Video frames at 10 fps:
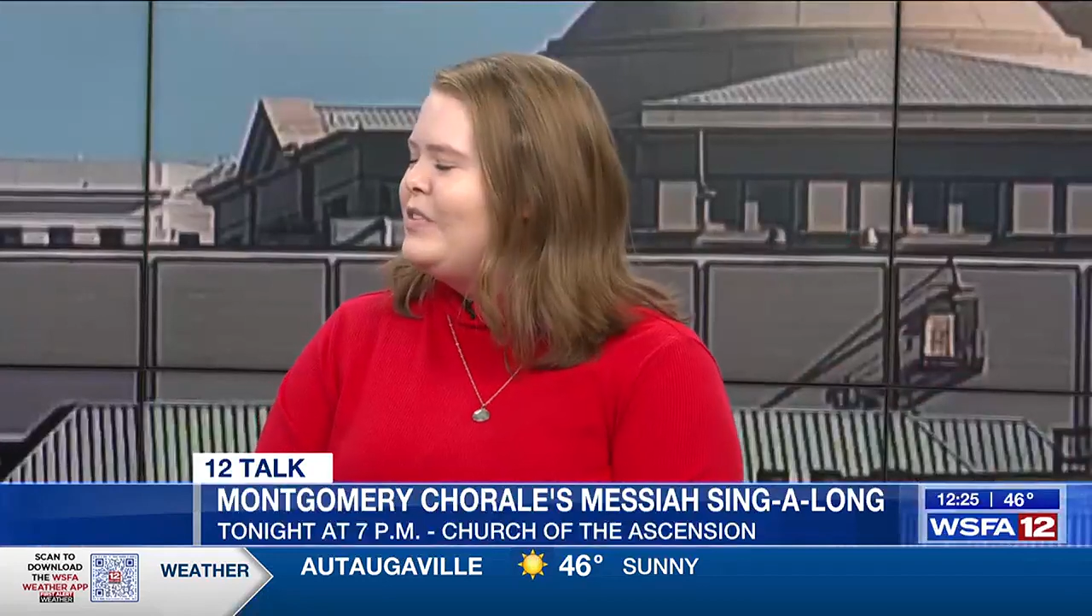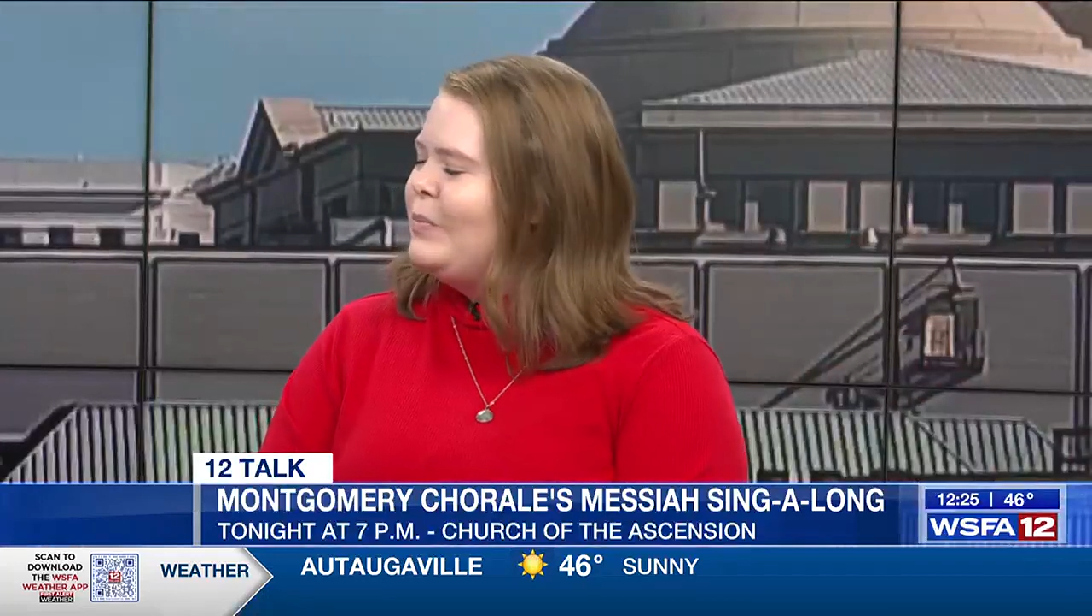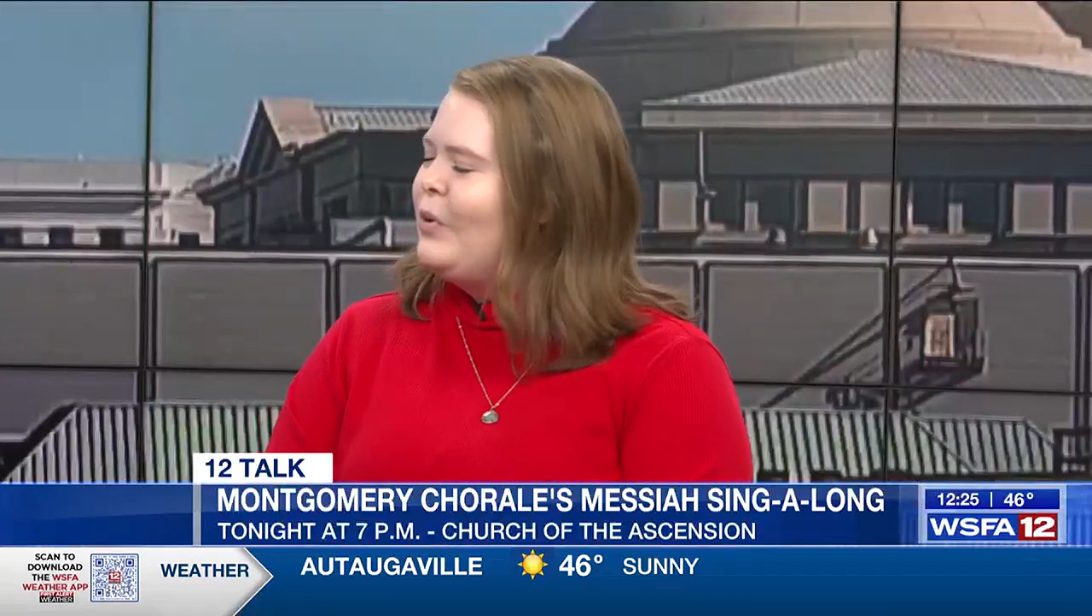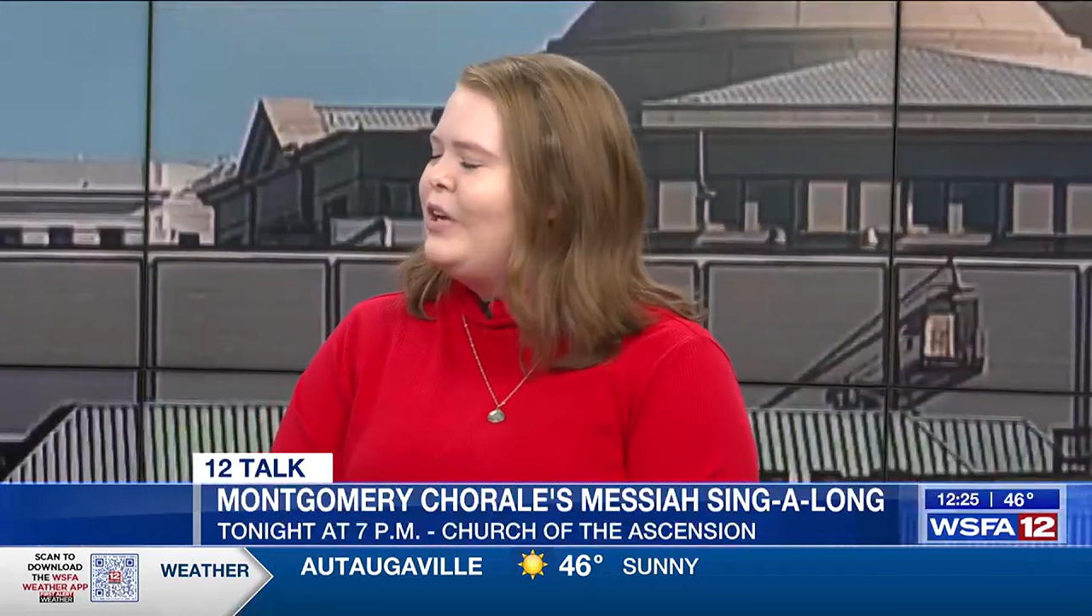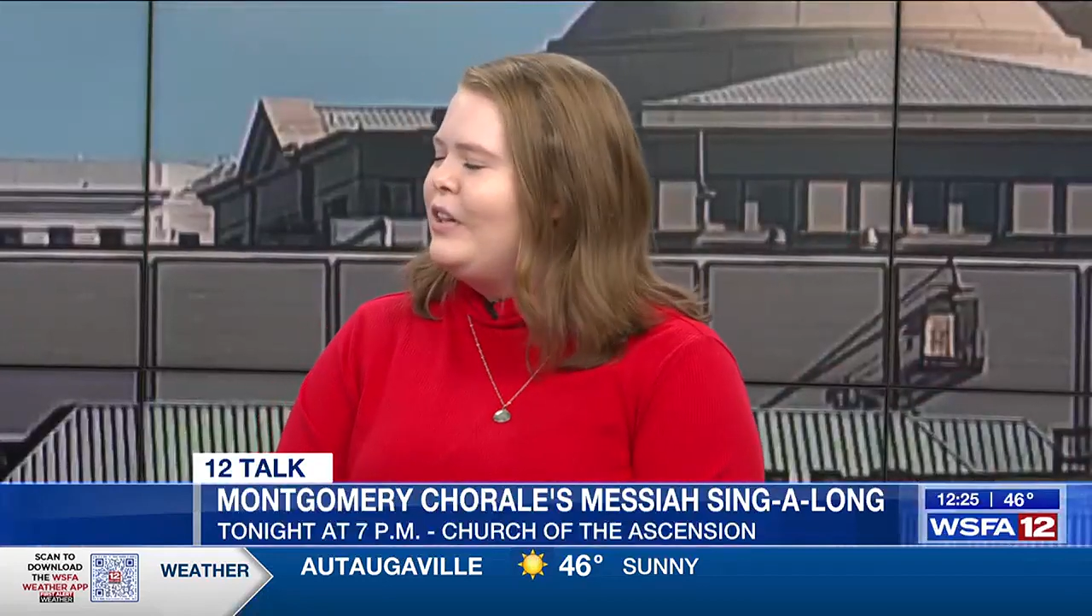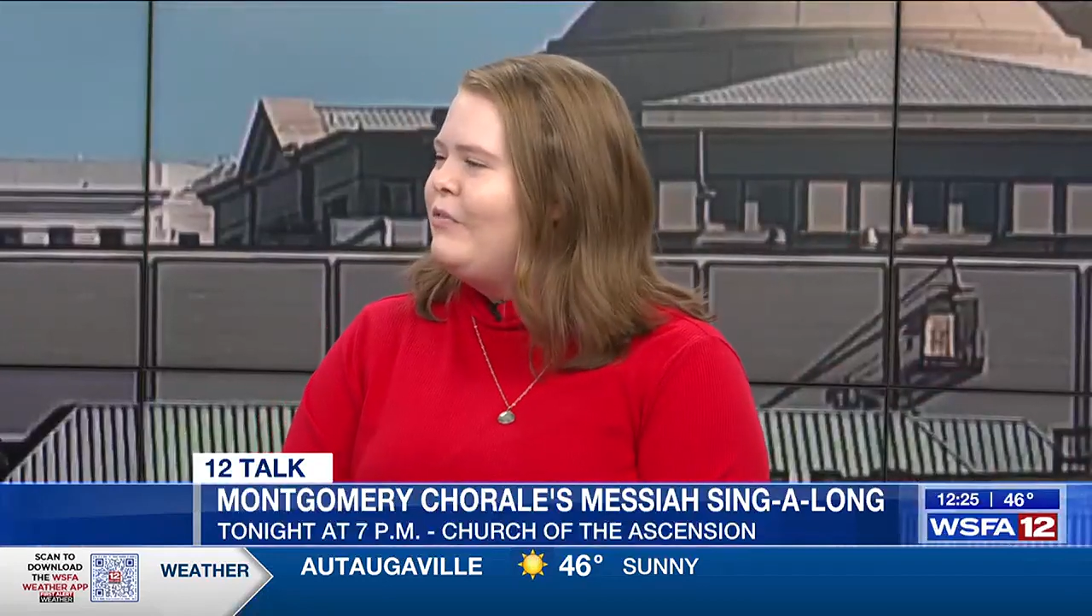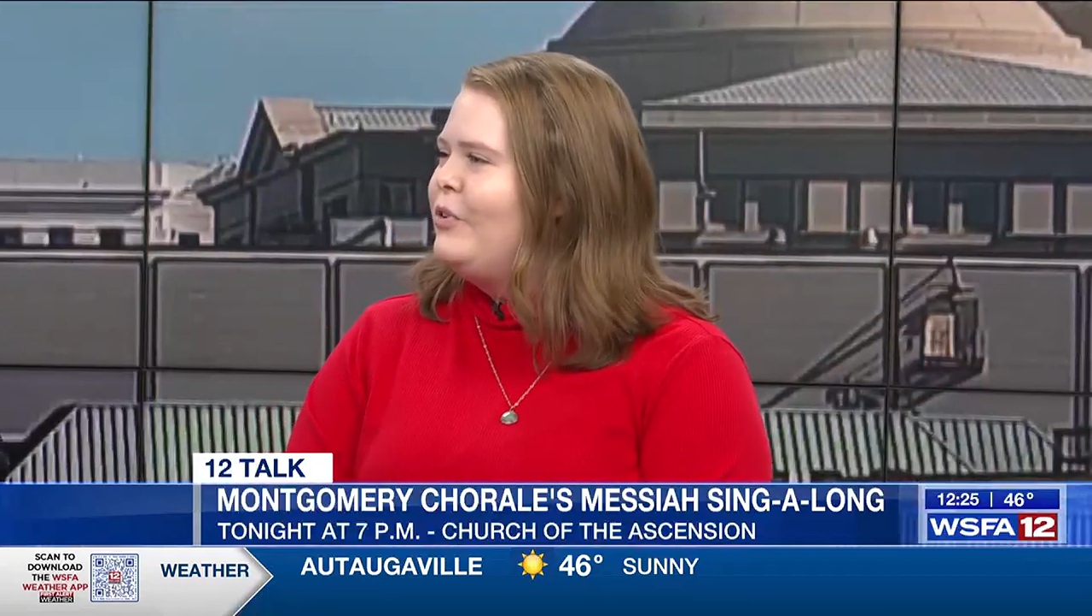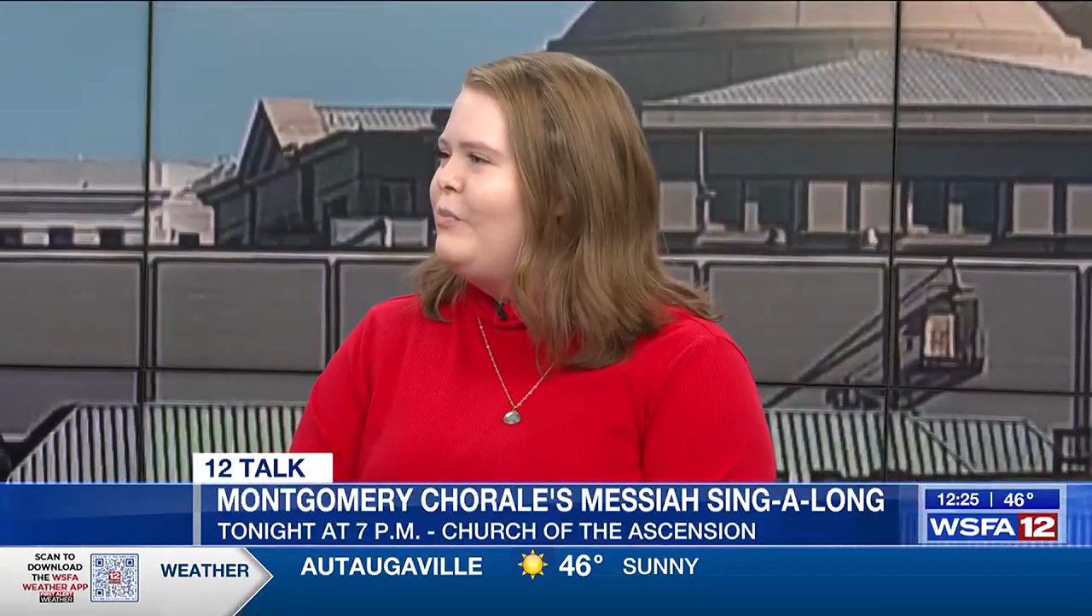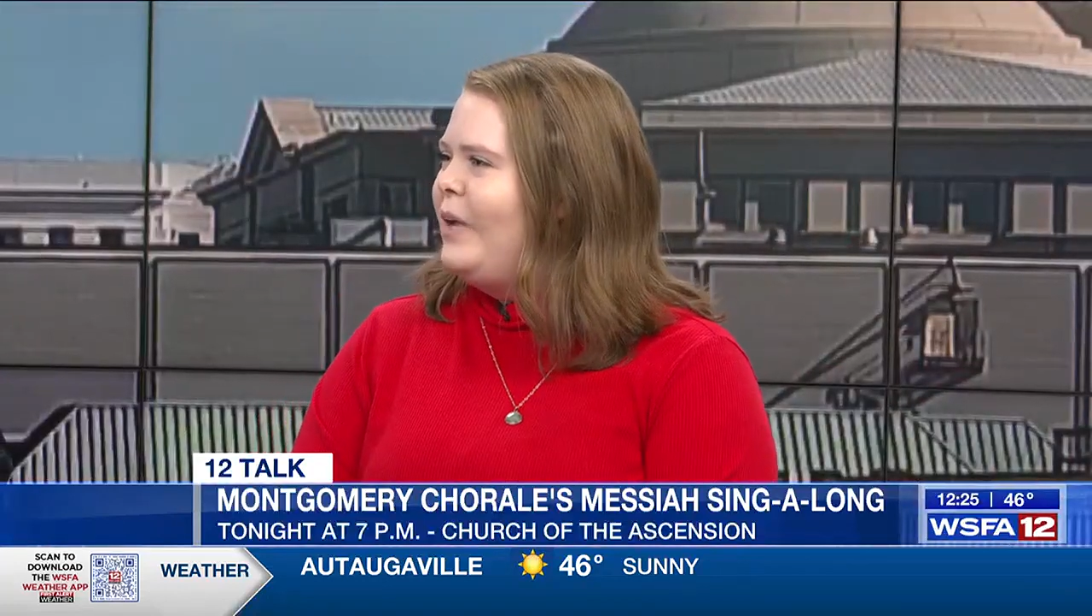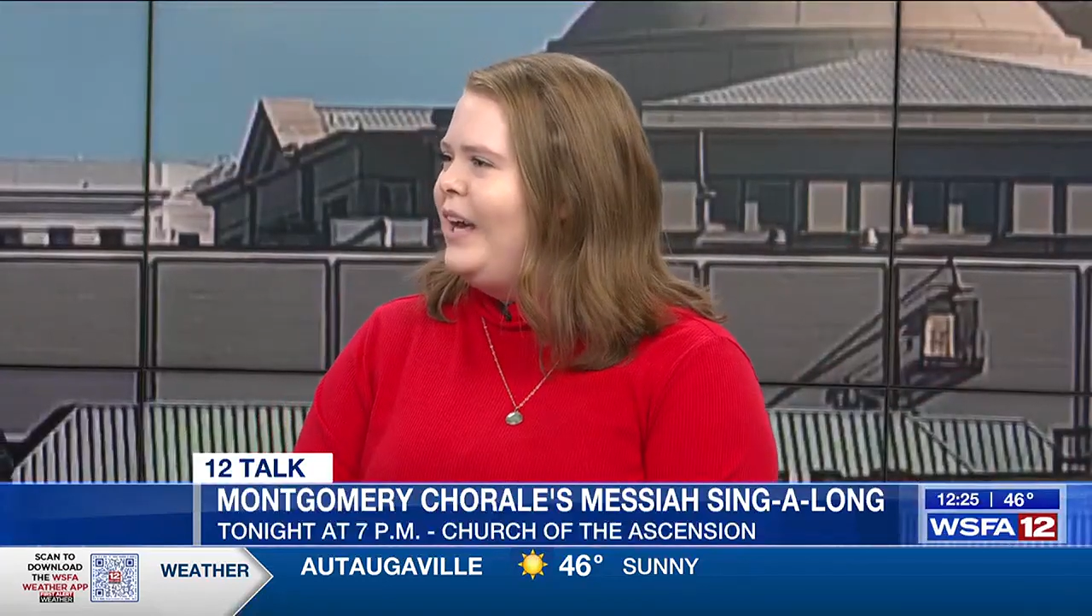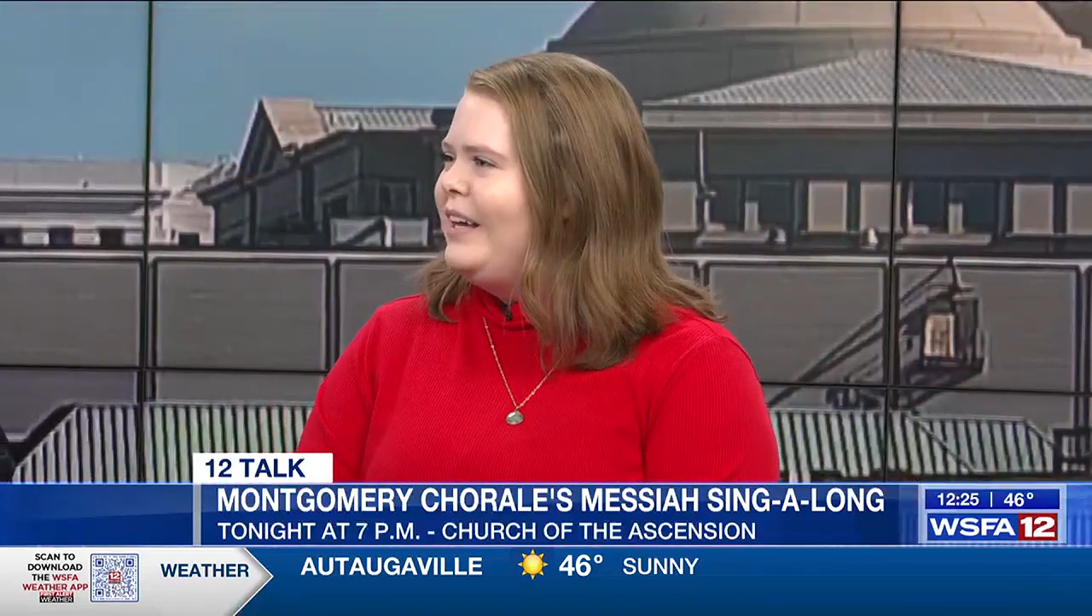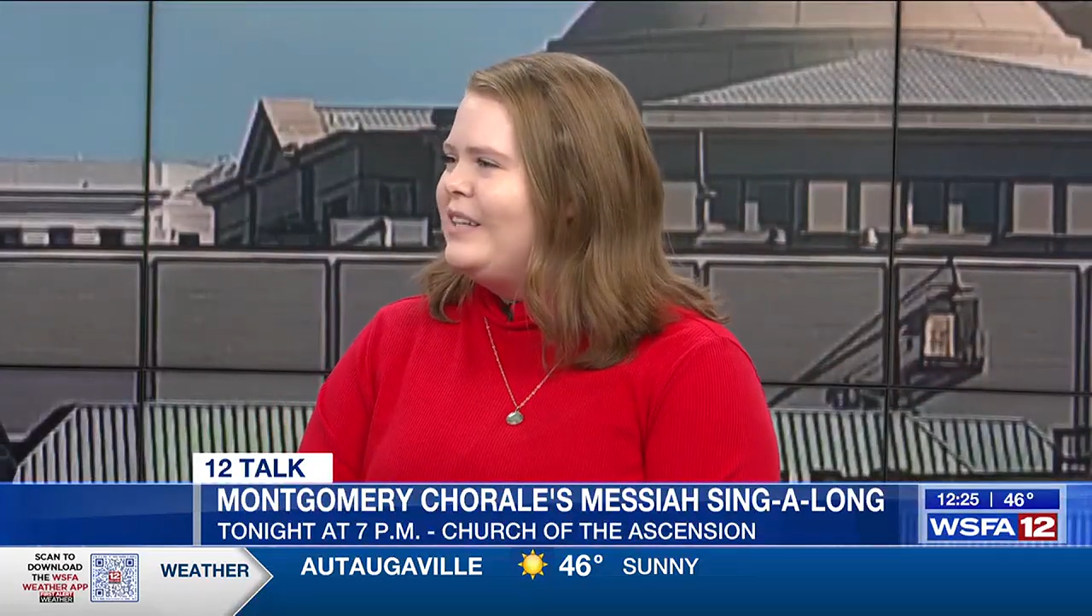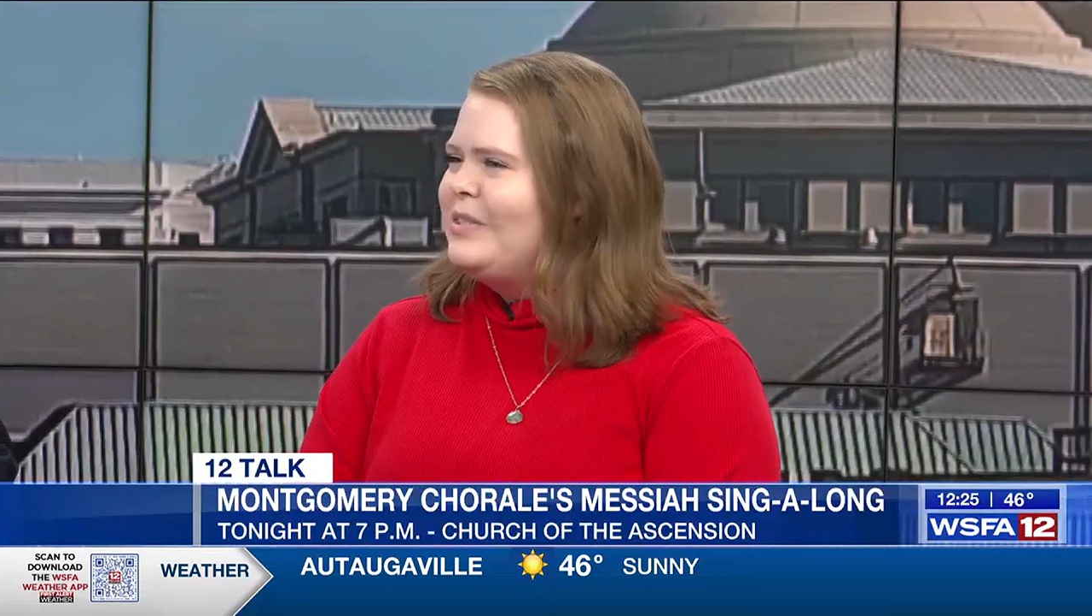with supporting the food bank.